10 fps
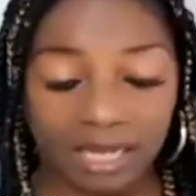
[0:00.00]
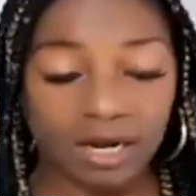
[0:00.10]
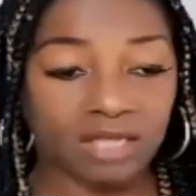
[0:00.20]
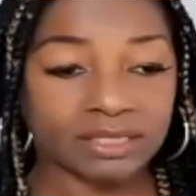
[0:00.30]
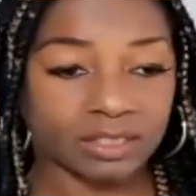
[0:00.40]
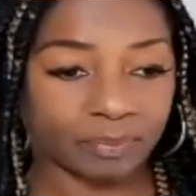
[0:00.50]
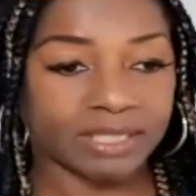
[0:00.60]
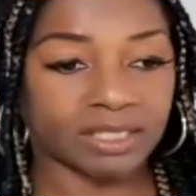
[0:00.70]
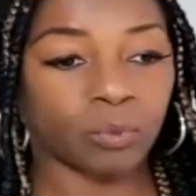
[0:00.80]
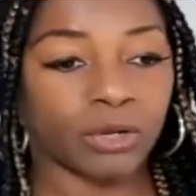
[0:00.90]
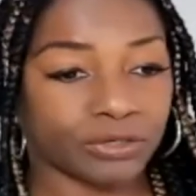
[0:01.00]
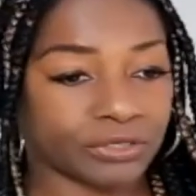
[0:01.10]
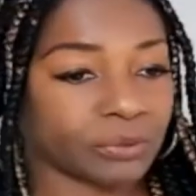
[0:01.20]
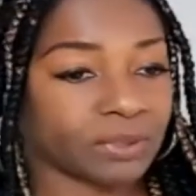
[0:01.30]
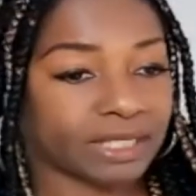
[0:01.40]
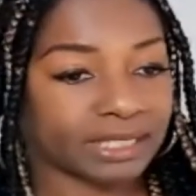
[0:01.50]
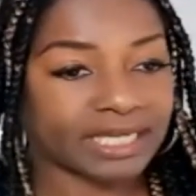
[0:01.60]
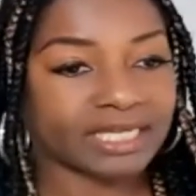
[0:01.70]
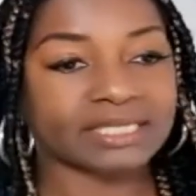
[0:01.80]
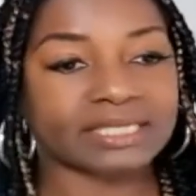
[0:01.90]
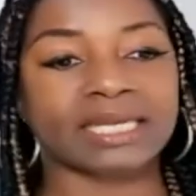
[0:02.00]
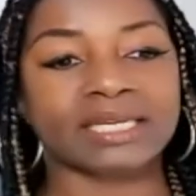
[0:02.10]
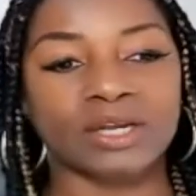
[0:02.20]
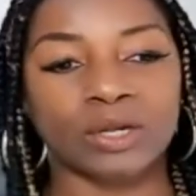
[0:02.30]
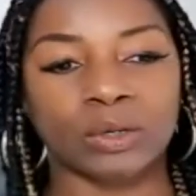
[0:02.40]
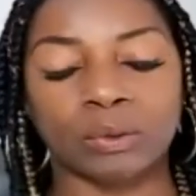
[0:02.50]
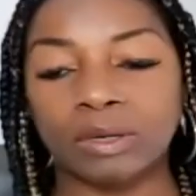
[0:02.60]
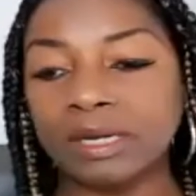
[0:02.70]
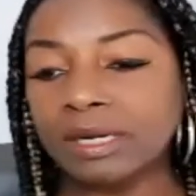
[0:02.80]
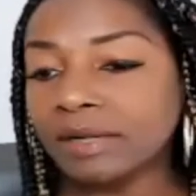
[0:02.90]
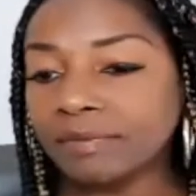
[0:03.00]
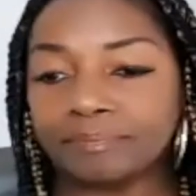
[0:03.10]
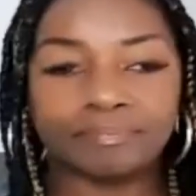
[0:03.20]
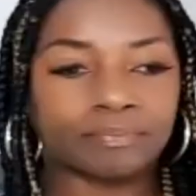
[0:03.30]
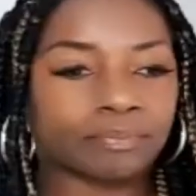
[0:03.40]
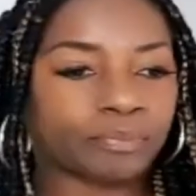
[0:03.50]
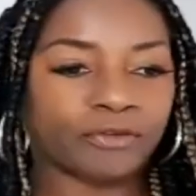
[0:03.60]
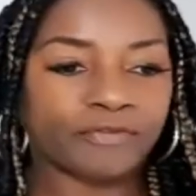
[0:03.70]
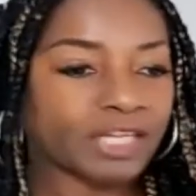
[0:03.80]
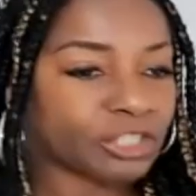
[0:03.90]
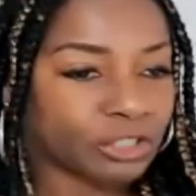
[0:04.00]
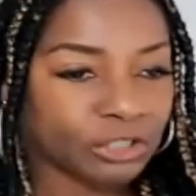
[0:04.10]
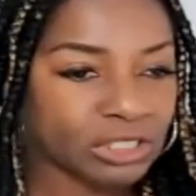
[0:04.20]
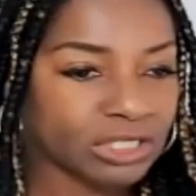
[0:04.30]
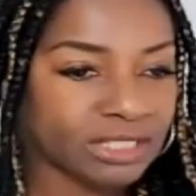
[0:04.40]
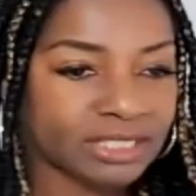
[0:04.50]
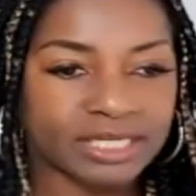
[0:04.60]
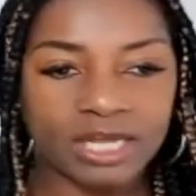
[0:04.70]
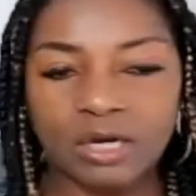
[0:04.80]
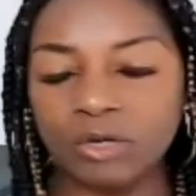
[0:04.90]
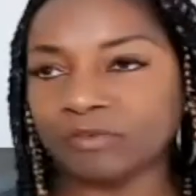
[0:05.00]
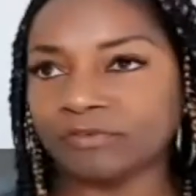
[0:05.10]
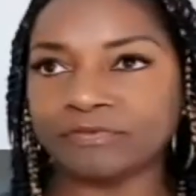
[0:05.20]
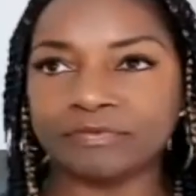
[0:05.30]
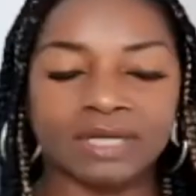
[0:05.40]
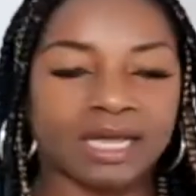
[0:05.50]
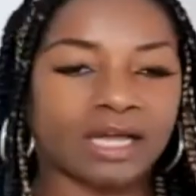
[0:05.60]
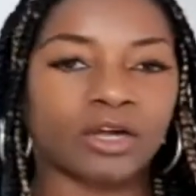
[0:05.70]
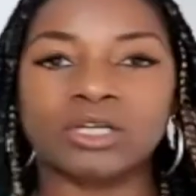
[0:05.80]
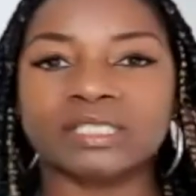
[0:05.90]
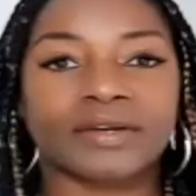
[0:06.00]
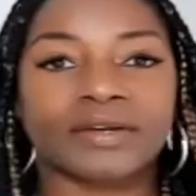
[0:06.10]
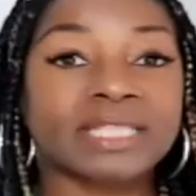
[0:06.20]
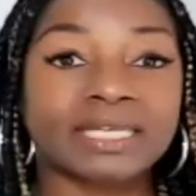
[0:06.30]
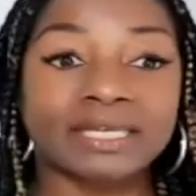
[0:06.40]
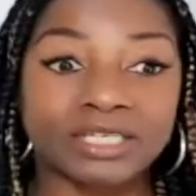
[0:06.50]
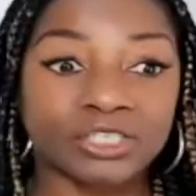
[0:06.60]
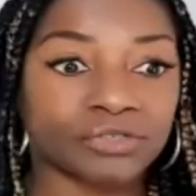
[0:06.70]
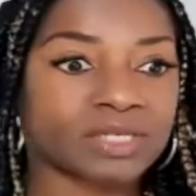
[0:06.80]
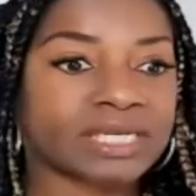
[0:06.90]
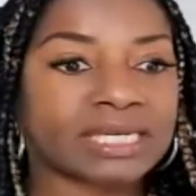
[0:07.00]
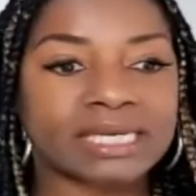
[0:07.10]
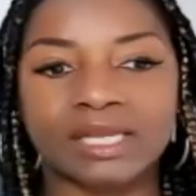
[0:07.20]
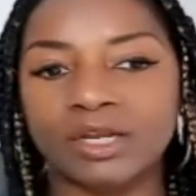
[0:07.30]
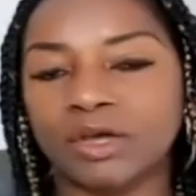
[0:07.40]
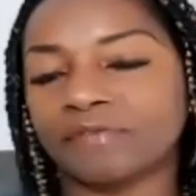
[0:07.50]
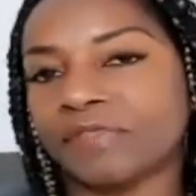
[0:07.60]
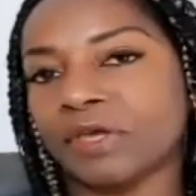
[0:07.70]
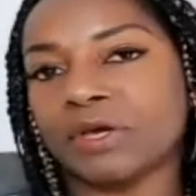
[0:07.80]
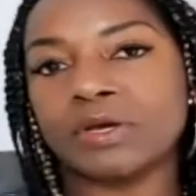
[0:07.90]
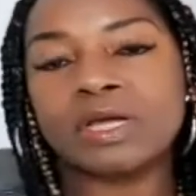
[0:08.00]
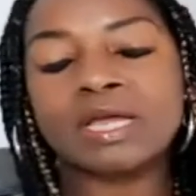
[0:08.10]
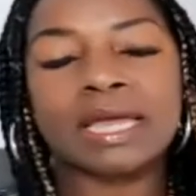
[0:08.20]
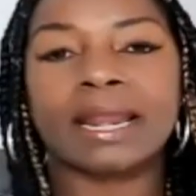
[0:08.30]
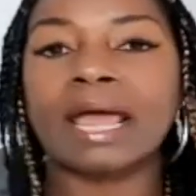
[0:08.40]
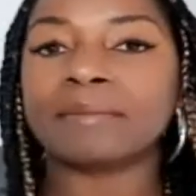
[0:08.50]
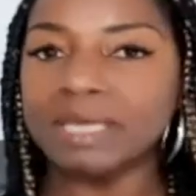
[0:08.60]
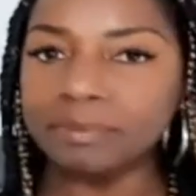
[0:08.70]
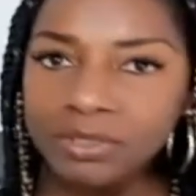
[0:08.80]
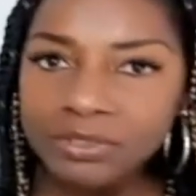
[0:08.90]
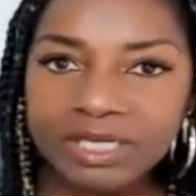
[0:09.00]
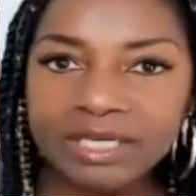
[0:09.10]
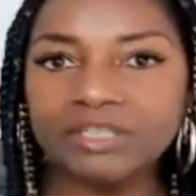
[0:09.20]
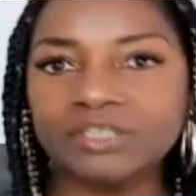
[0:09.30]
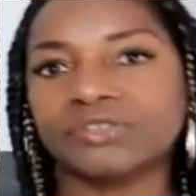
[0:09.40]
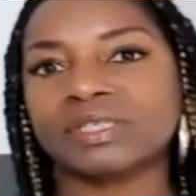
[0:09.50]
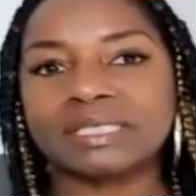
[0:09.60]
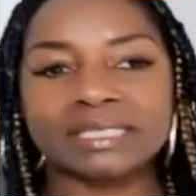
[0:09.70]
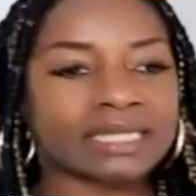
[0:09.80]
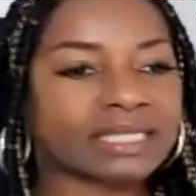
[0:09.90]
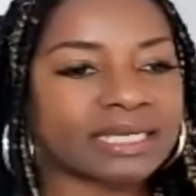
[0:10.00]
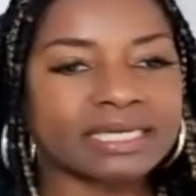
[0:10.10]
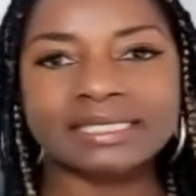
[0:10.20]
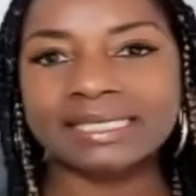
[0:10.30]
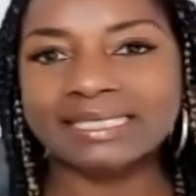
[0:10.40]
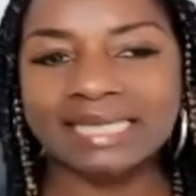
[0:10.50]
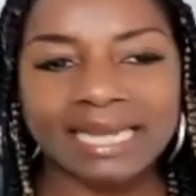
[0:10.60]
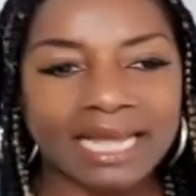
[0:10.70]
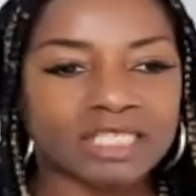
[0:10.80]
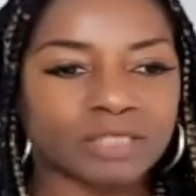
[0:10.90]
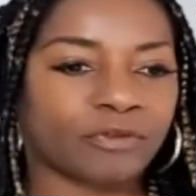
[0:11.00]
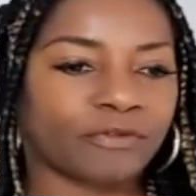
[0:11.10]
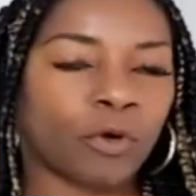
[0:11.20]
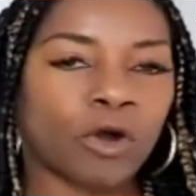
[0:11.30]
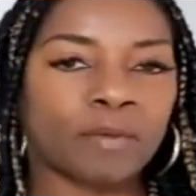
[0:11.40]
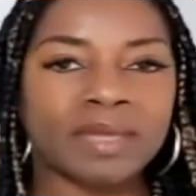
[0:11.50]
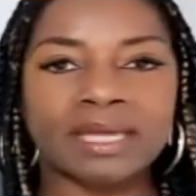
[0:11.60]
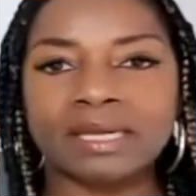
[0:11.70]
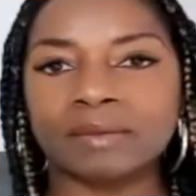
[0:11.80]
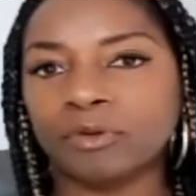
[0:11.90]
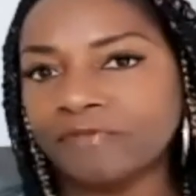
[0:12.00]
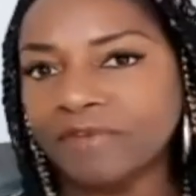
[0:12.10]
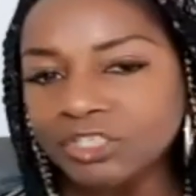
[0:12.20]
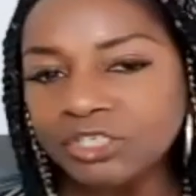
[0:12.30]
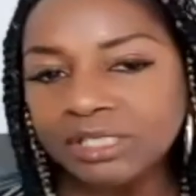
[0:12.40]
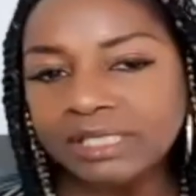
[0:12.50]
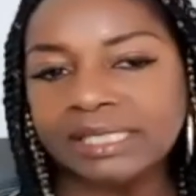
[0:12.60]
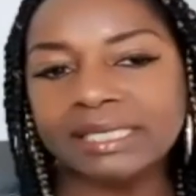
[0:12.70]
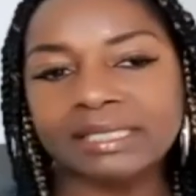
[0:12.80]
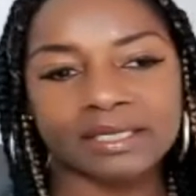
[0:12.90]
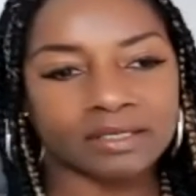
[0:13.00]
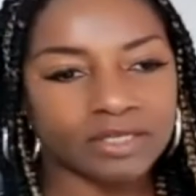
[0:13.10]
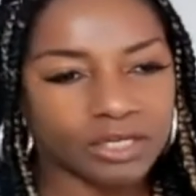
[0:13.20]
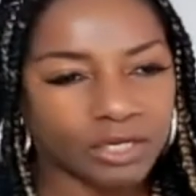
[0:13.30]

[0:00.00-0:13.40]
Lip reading: also depends on what you're doing. Like you said, professionals, girls that are in the industry, if they're, and I mean music industry and into dance, performing professionally, they're